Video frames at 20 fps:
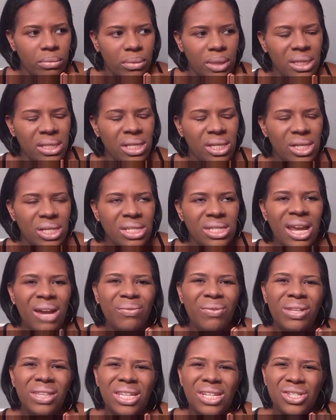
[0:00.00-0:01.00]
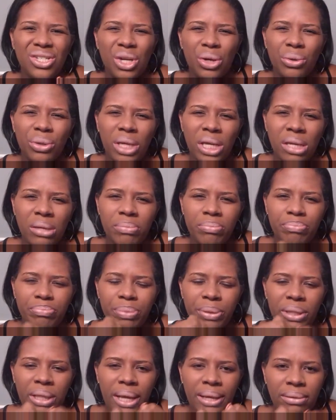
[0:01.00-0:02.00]
it's not really jerky,
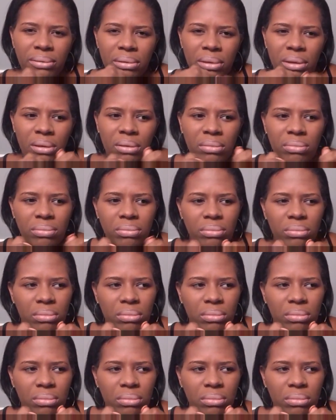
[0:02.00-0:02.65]
but like God,